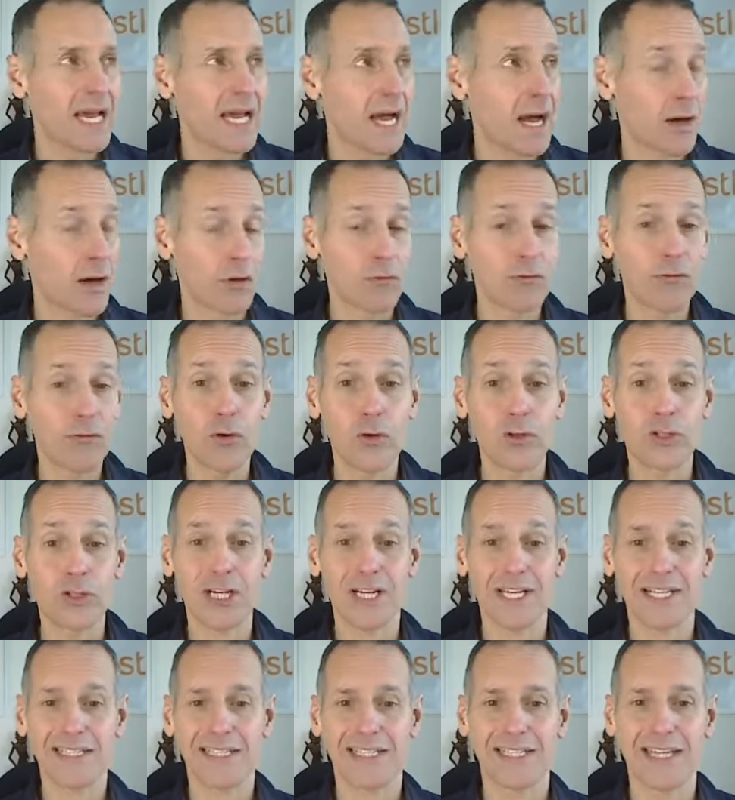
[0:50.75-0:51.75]

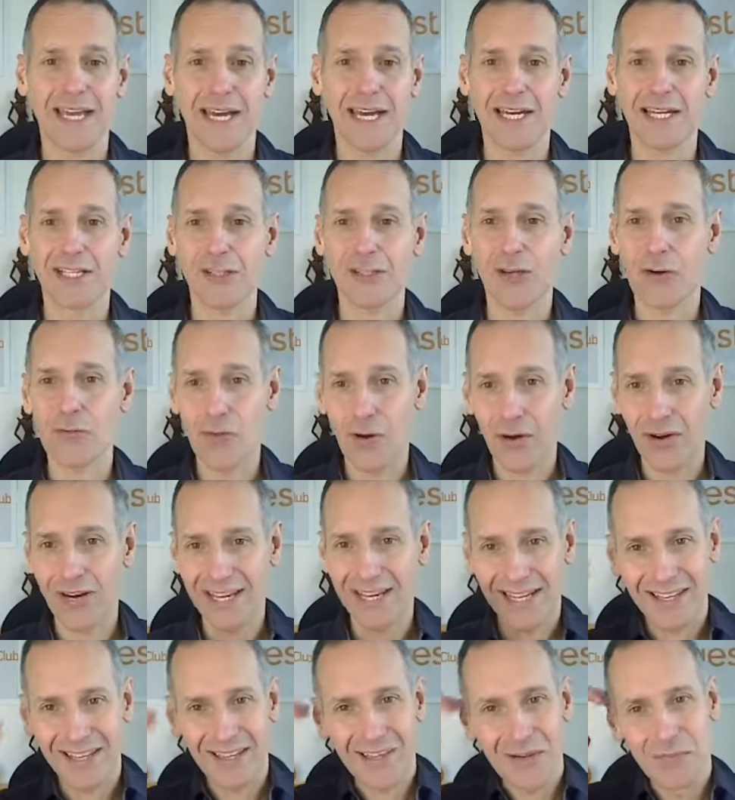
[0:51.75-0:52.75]
Unfortunately today, it's
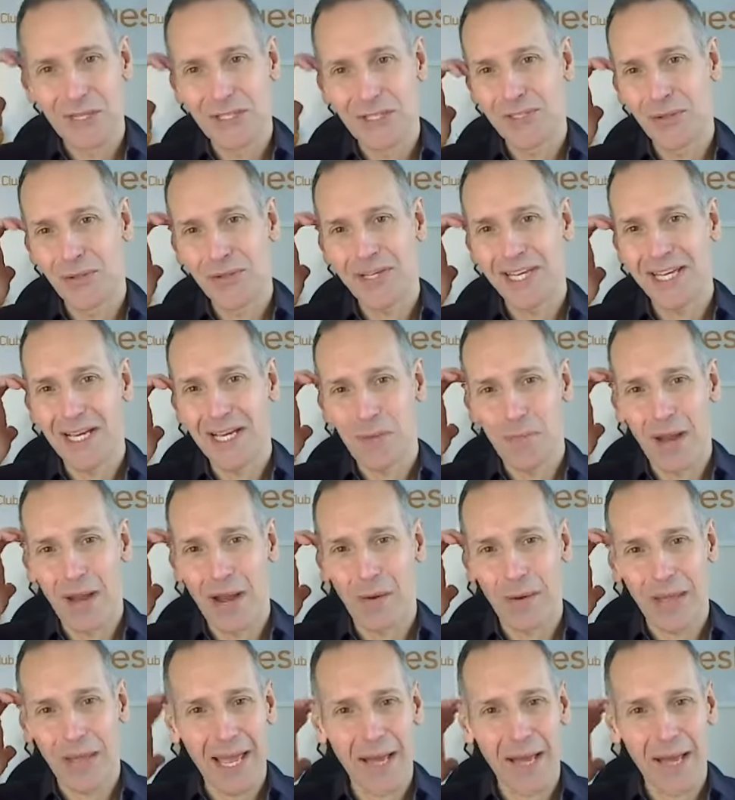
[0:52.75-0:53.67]
ironic that we're talking about